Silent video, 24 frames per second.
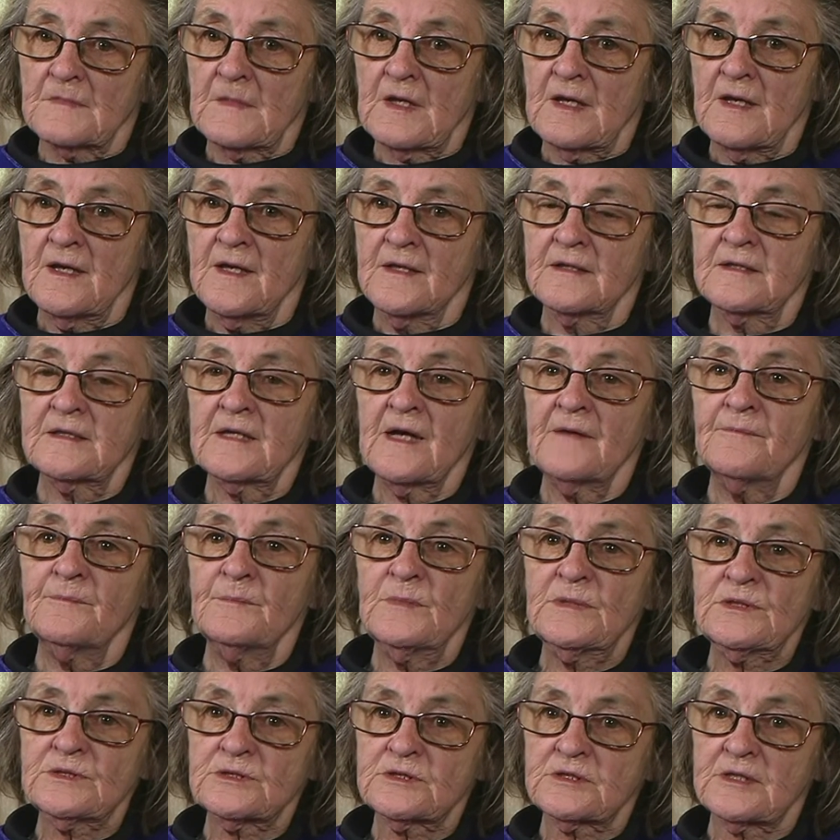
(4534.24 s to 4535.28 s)
Yeah,
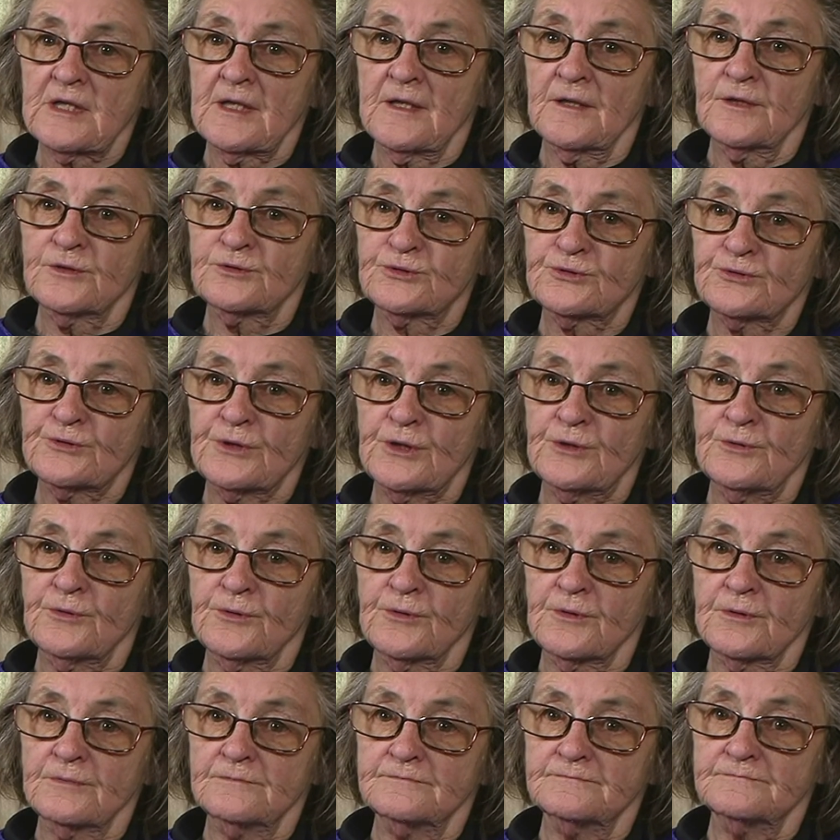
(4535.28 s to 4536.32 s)
governments tell the
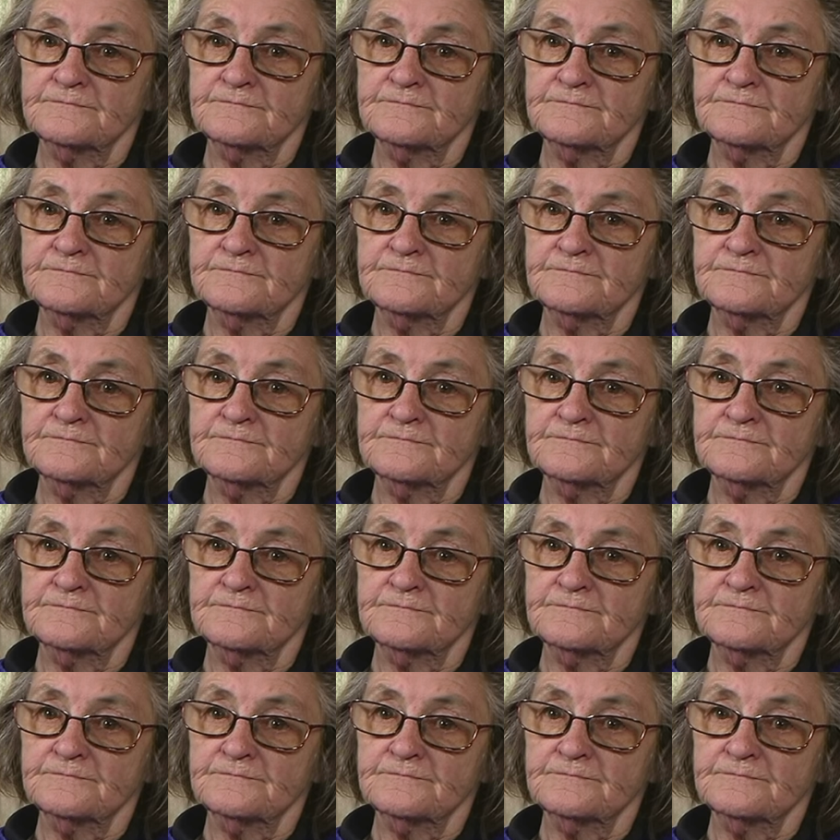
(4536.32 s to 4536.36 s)
truth.